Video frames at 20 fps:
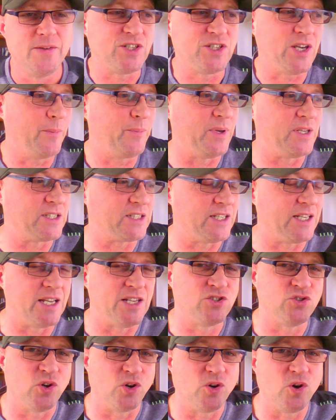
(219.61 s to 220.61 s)

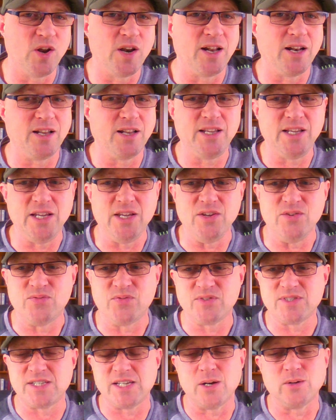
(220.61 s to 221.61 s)
He's not going to leave
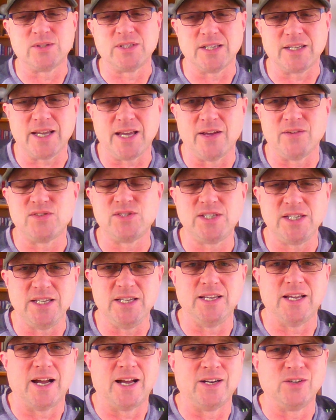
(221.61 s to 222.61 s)
Celtic
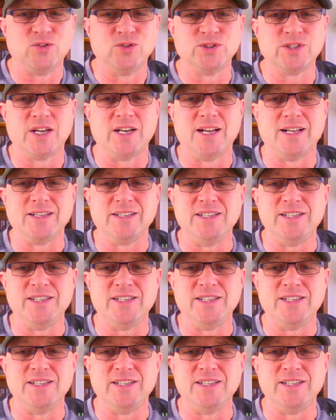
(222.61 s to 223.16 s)
FC and go down to